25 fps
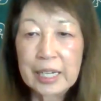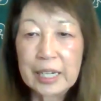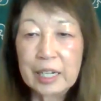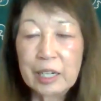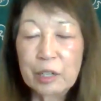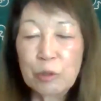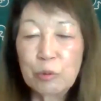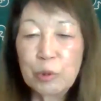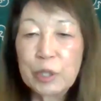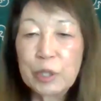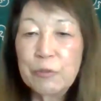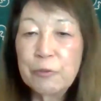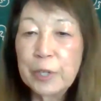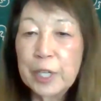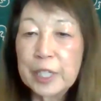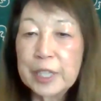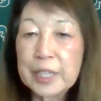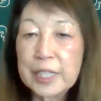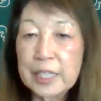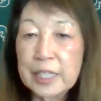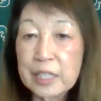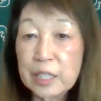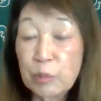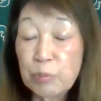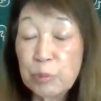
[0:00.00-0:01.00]
we felt
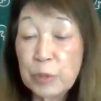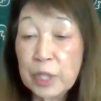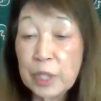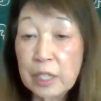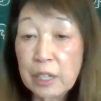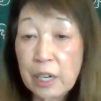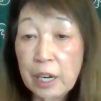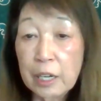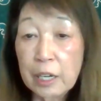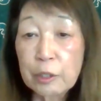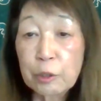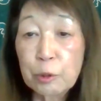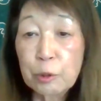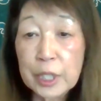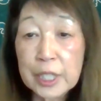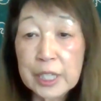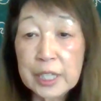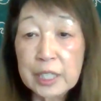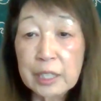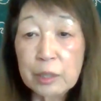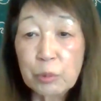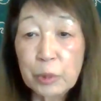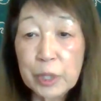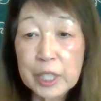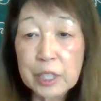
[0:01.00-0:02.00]
that something concrete
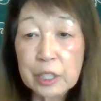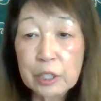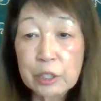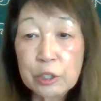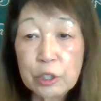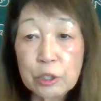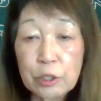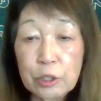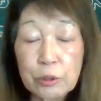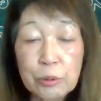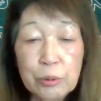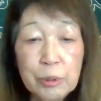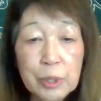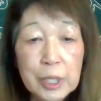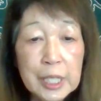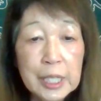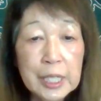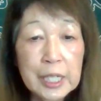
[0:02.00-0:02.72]
that we could do